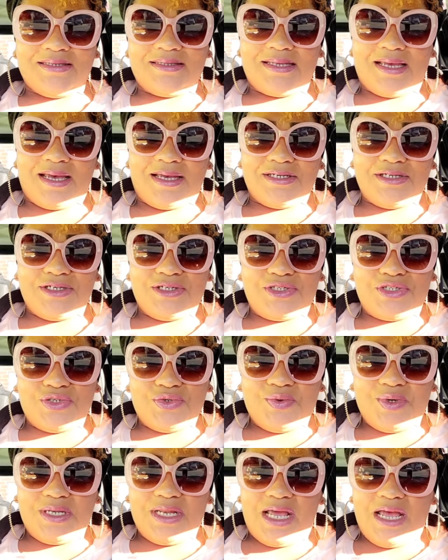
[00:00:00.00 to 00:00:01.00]
how you
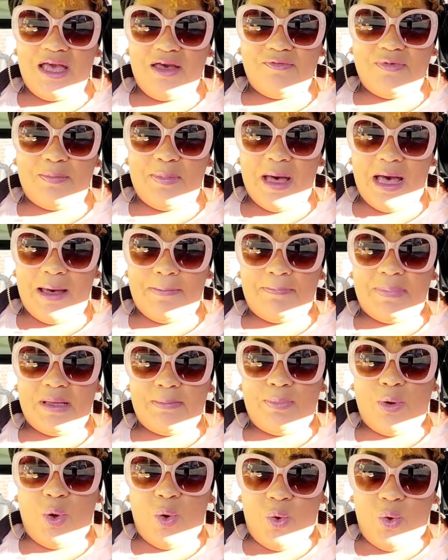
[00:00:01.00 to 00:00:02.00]
doing? I have a pop-up
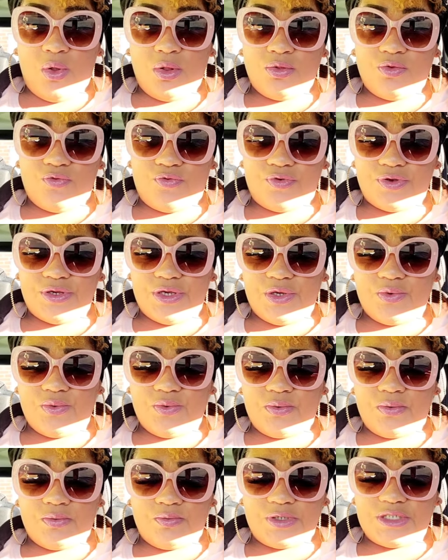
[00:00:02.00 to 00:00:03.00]
haul for you,
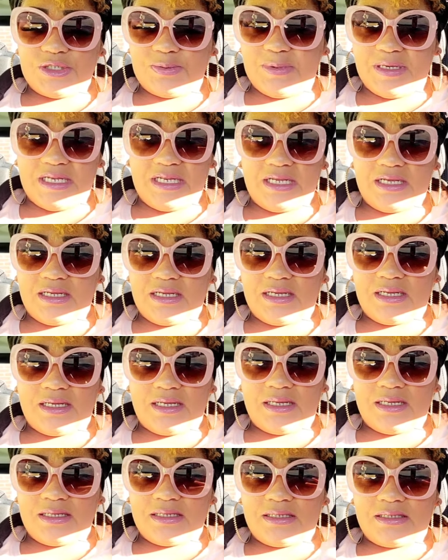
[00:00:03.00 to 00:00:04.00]
which meaning
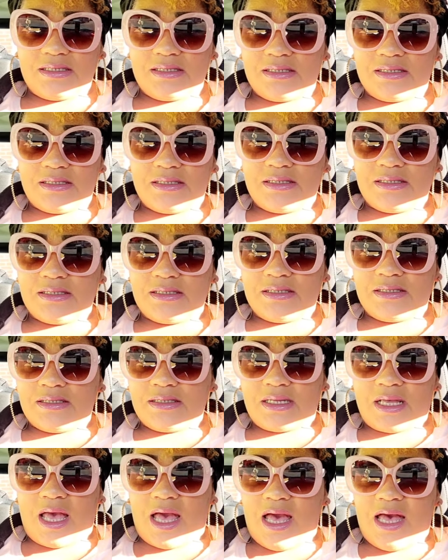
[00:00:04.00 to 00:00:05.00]

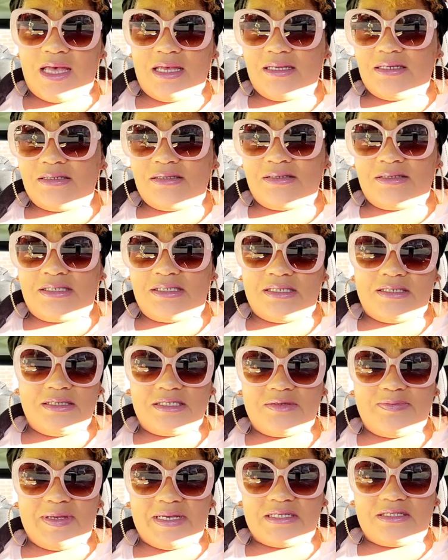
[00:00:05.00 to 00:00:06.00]
I didn't
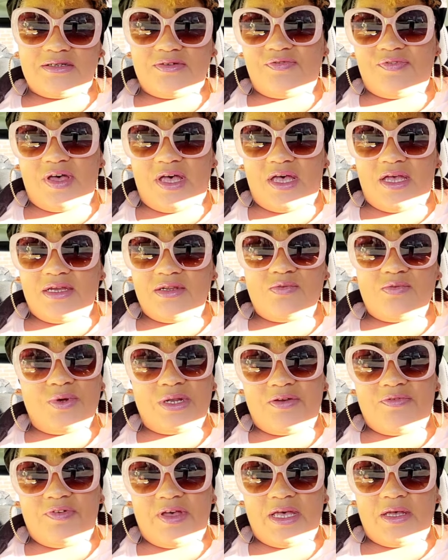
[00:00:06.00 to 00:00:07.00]
expect to find when I
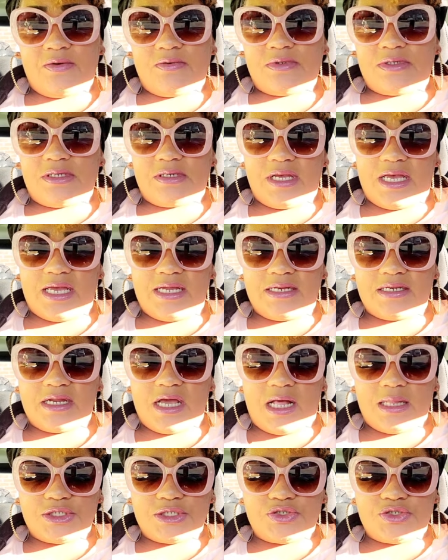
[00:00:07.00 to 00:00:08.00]
found at
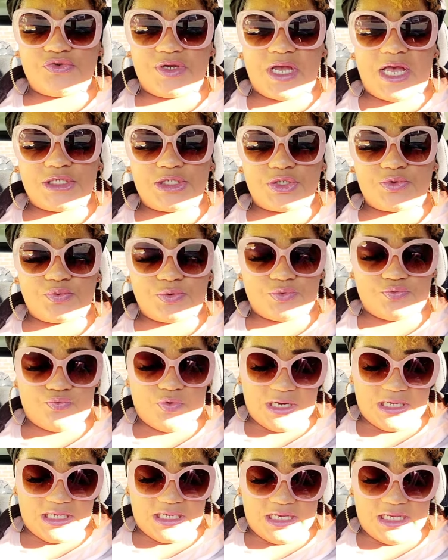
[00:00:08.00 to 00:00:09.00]
Dollar Tree. I just was
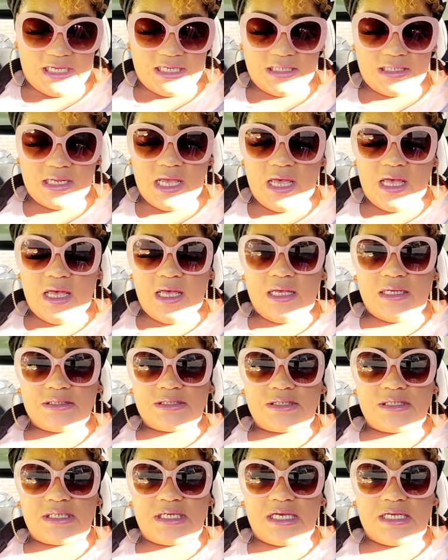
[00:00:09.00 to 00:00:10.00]
running in
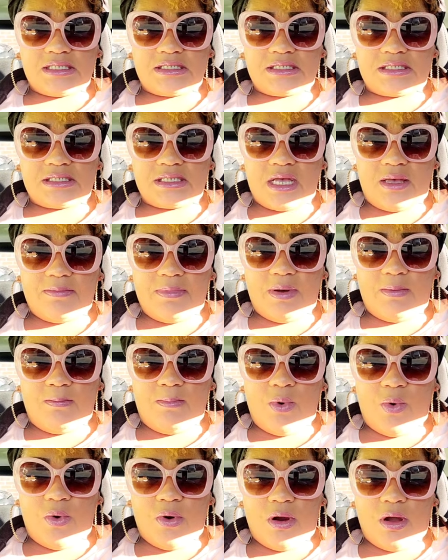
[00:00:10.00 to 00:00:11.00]
to get some
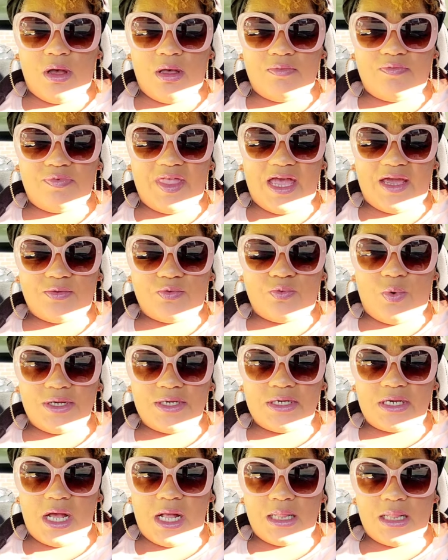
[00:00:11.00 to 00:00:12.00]
more of that
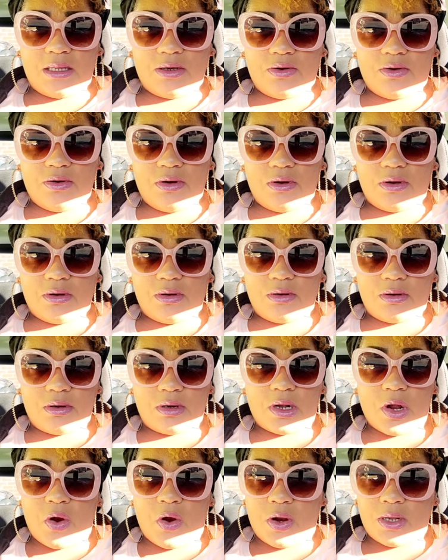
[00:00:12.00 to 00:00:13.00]
$1
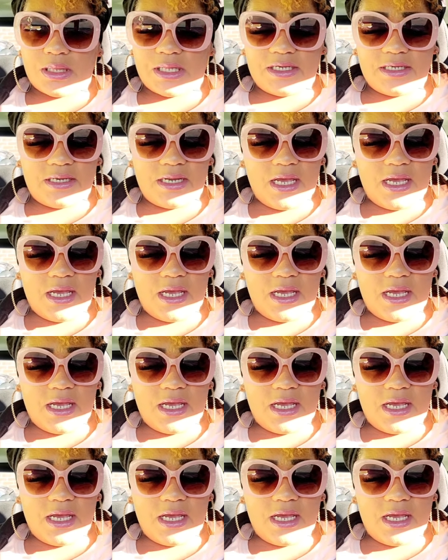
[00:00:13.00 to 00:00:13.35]
garland